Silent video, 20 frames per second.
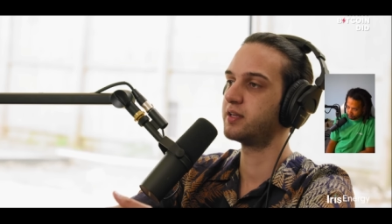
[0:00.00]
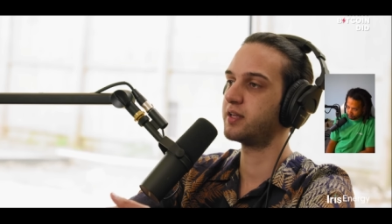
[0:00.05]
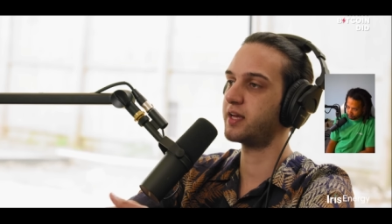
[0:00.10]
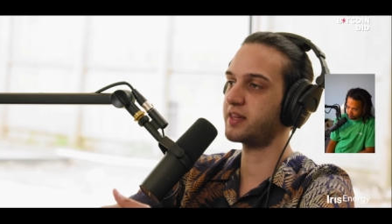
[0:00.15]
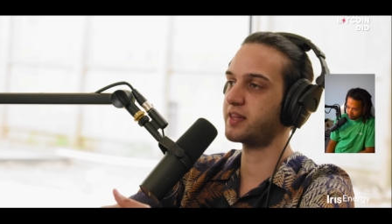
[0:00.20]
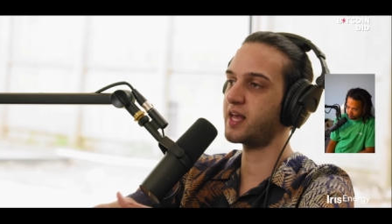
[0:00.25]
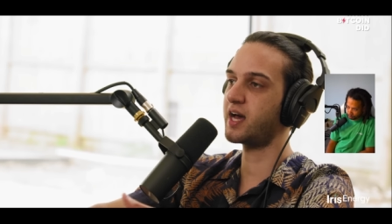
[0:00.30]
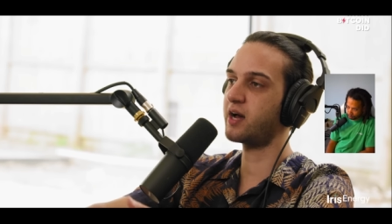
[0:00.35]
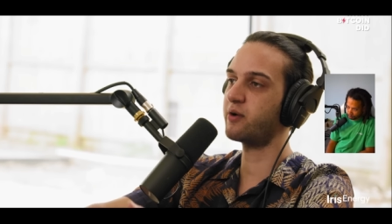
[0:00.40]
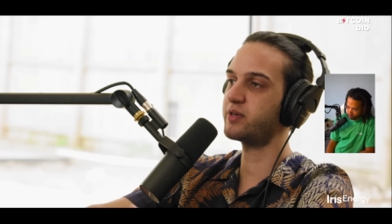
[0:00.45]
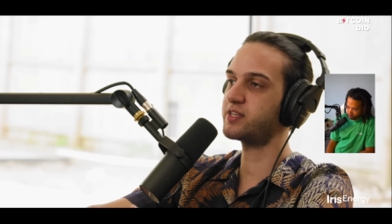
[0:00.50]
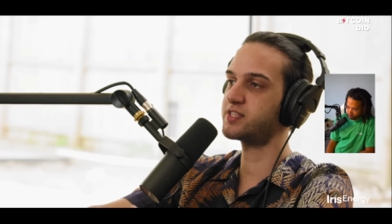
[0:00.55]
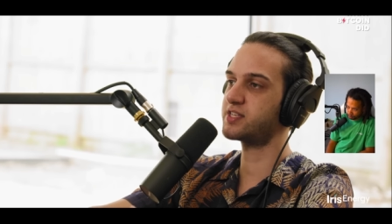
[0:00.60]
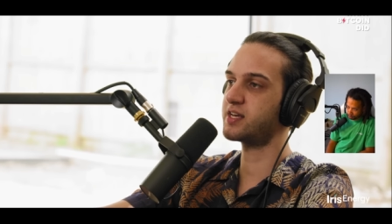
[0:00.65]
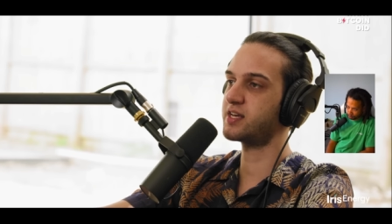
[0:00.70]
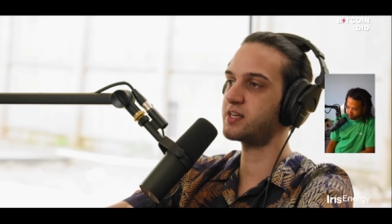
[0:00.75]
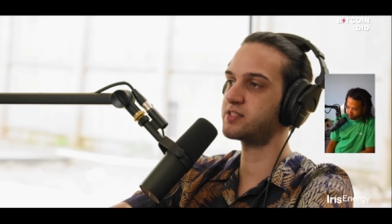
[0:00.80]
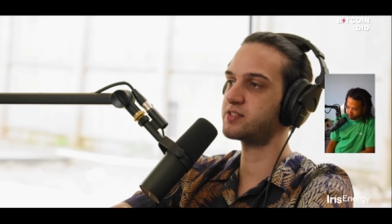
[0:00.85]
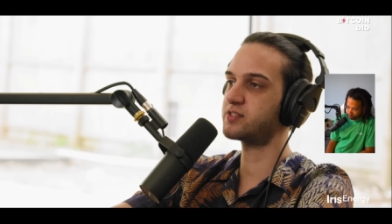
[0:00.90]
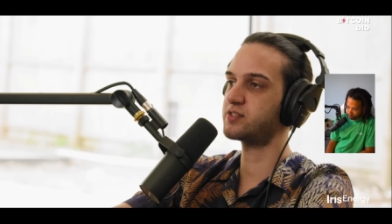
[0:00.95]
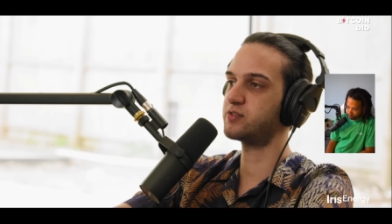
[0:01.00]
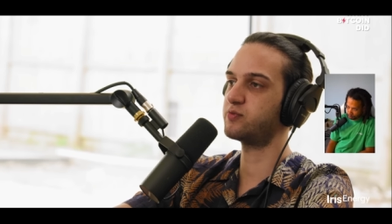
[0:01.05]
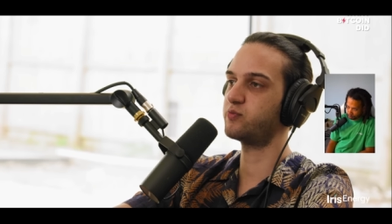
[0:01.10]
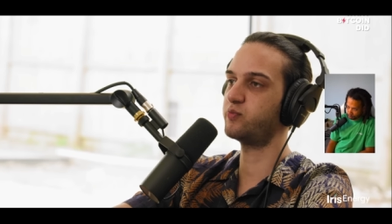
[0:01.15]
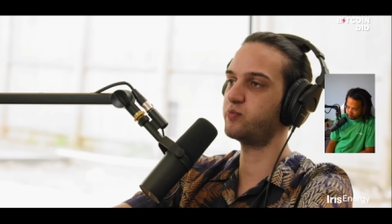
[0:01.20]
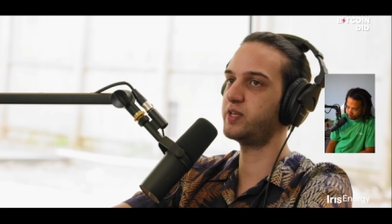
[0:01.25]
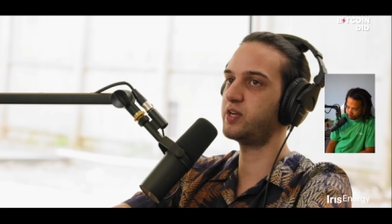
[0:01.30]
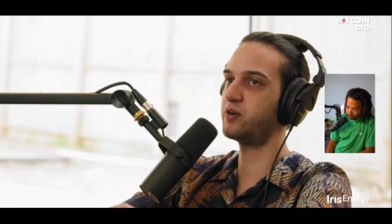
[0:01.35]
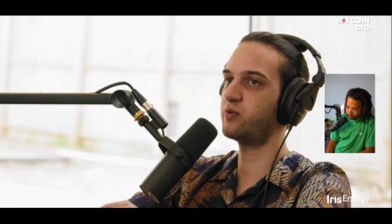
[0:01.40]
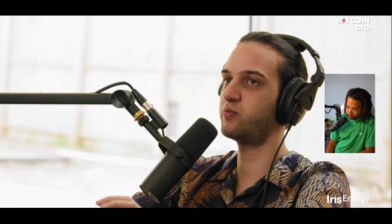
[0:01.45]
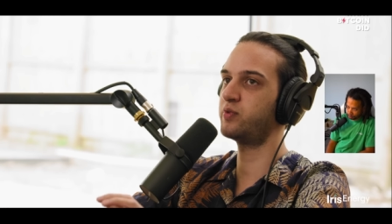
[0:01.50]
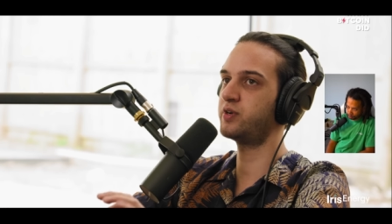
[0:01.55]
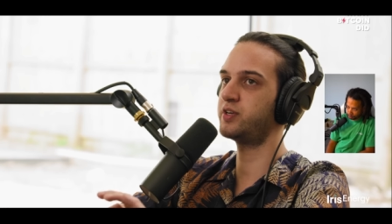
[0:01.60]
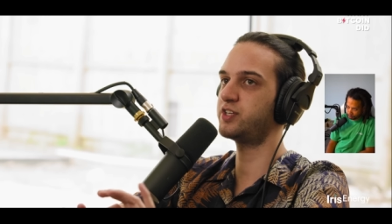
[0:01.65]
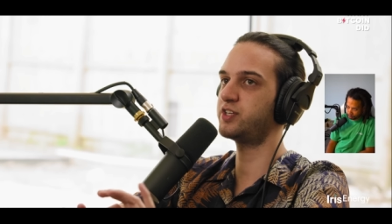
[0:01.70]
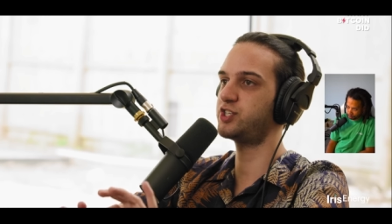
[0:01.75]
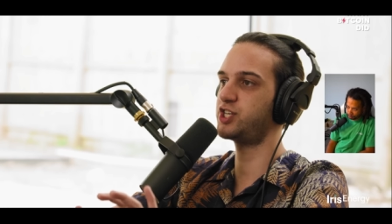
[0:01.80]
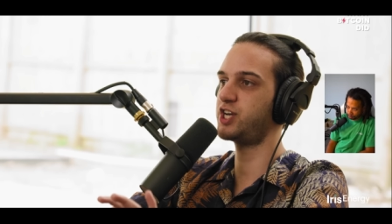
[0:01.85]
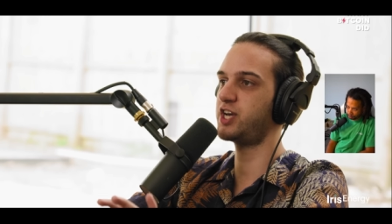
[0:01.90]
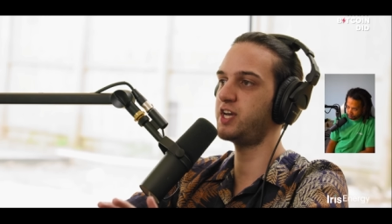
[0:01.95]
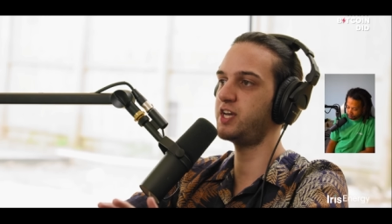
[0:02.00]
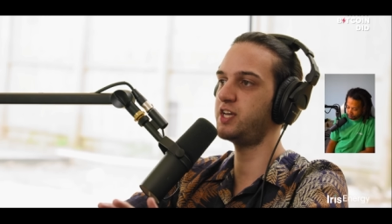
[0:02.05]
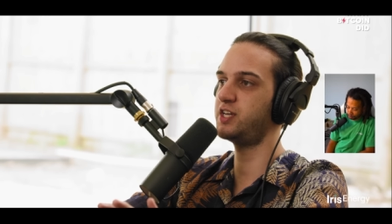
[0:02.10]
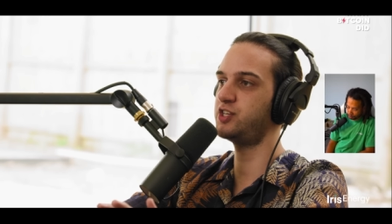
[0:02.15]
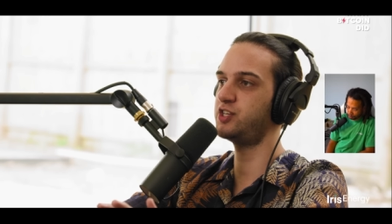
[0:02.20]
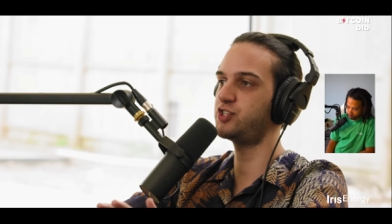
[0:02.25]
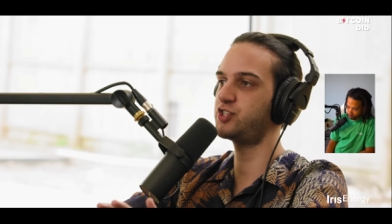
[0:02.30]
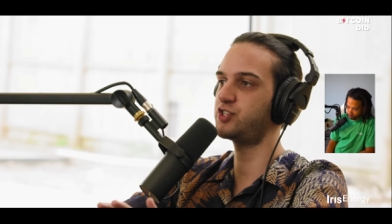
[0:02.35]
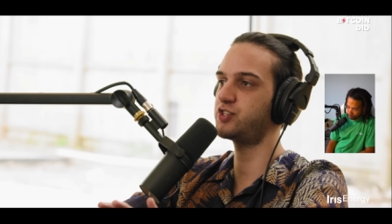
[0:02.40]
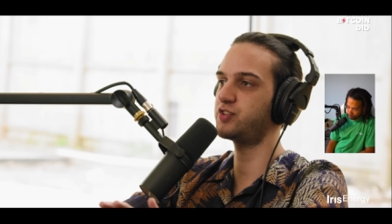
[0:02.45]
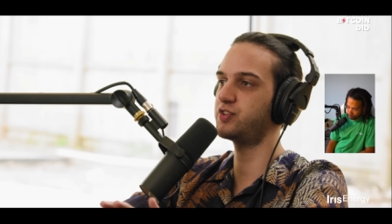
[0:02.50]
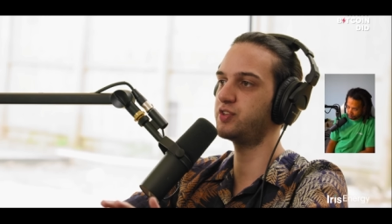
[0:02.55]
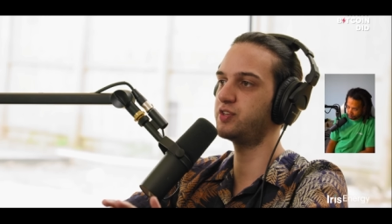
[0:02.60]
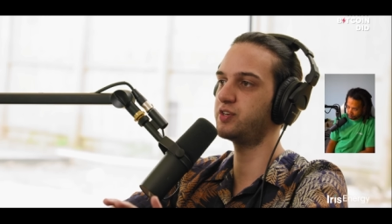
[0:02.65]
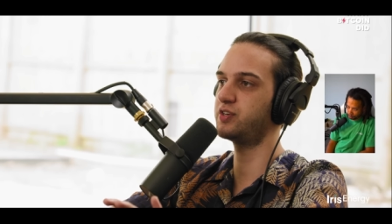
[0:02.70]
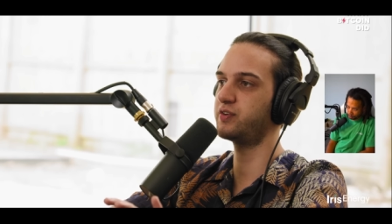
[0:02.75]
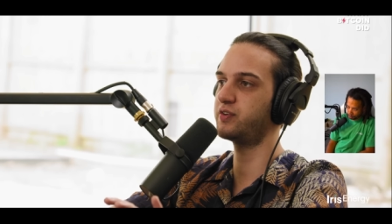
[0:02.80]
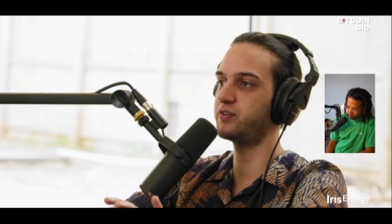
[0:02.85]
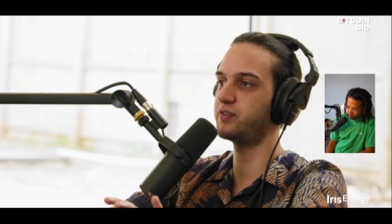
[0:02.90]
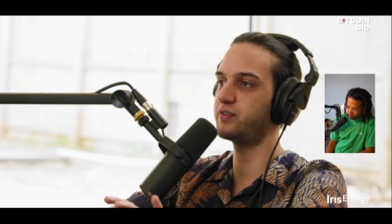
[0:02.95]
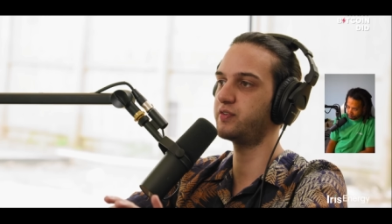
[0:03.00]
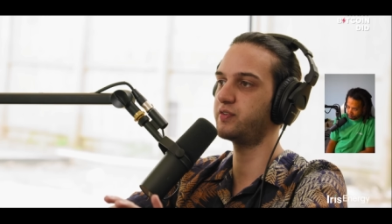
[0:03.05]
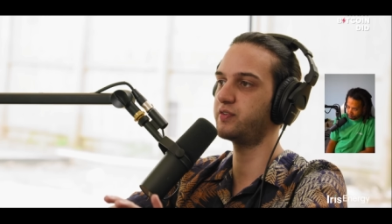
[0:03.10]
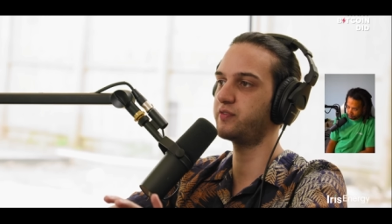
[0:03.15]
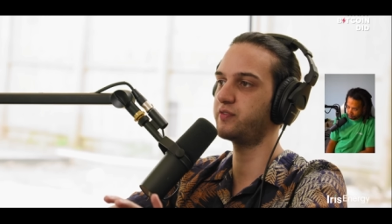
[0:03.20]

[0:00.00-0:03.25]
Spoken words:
Like now he says, we don't want to change the